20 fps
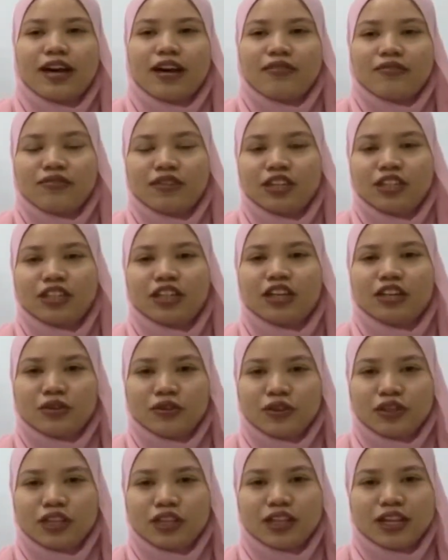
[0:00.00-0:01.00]
average
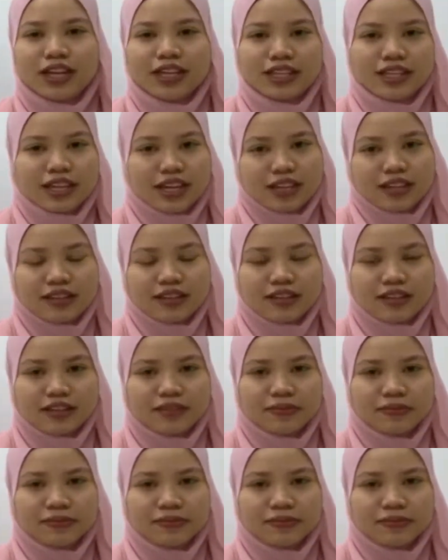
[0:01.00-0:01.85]
total assets.